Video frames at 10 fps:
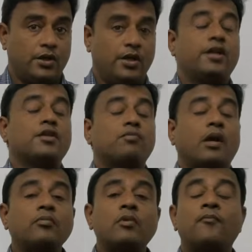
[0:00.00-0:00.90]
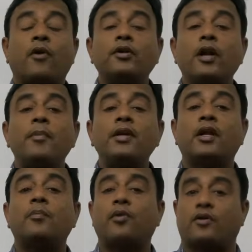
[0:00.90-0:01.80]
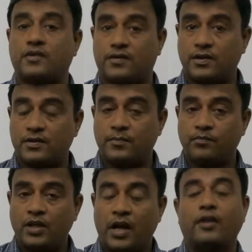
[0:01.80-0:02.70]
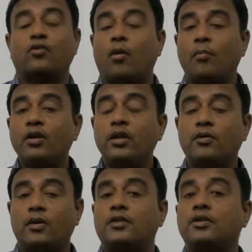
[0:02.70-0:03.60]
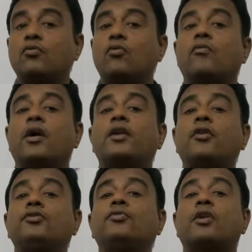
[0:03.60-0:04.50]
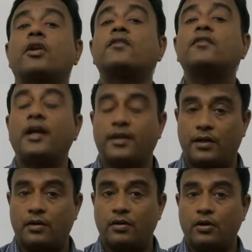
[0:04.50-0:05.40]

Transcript: It is one of the fundamental processes and commonly known as the ovario-uterine cycle.